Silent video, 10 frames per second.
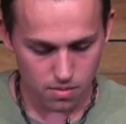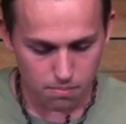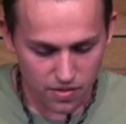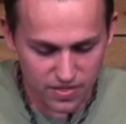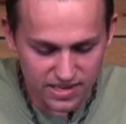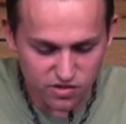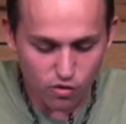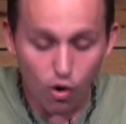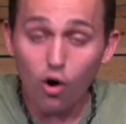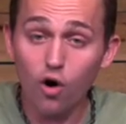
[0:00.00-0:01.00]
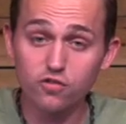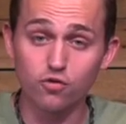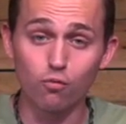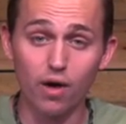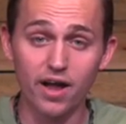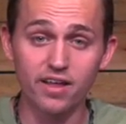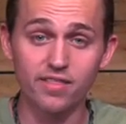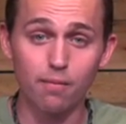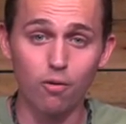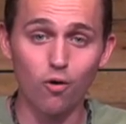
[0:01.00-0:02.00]
But this also writing
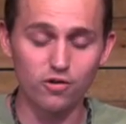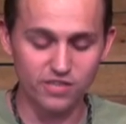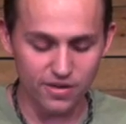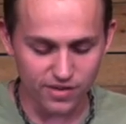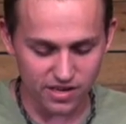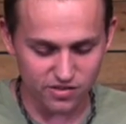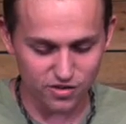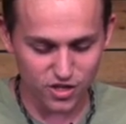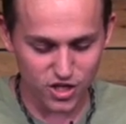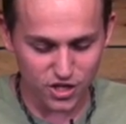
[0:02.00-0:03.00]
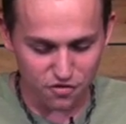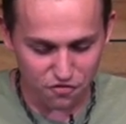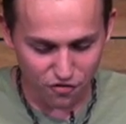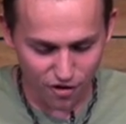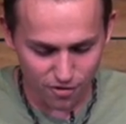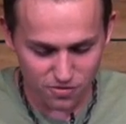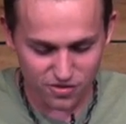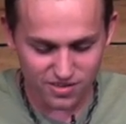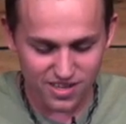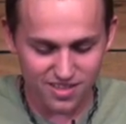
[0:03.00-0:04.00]
that Paul is giving us
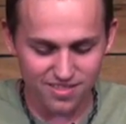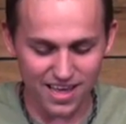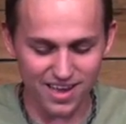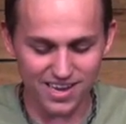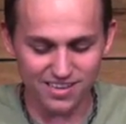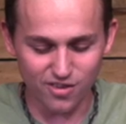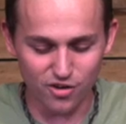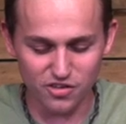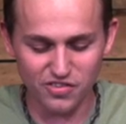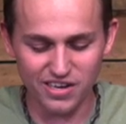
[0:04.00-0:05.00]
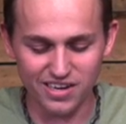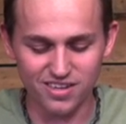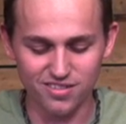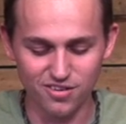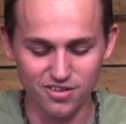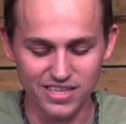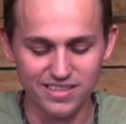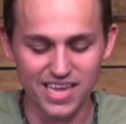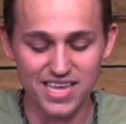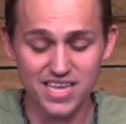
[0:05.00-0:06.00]
confirms that his understanding clearly
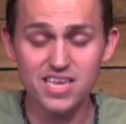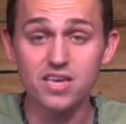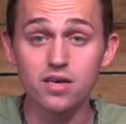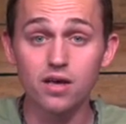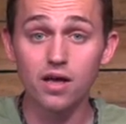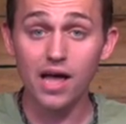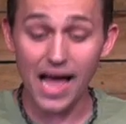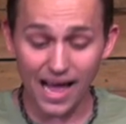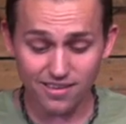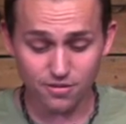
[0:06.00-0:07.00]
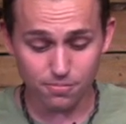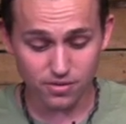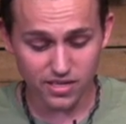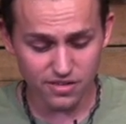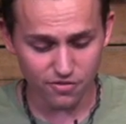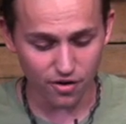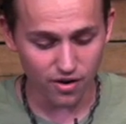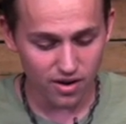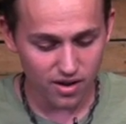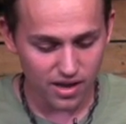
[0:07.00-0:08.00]
that he, as a
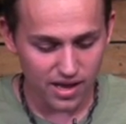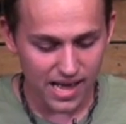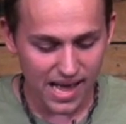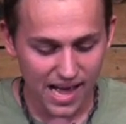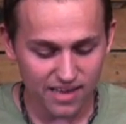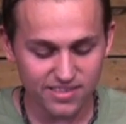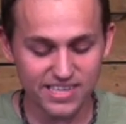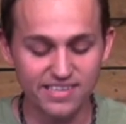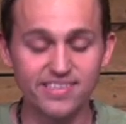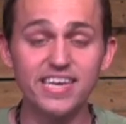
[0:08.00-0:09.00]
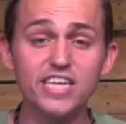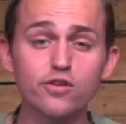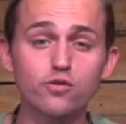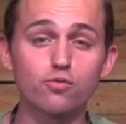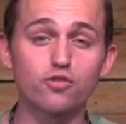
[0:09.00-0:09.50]
believer, has a continuous